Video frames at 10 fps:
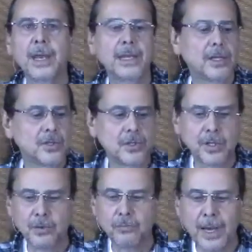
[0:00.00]
that is
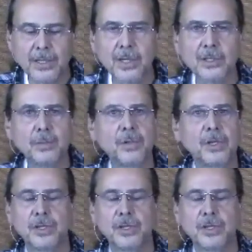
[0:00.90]
the racism, the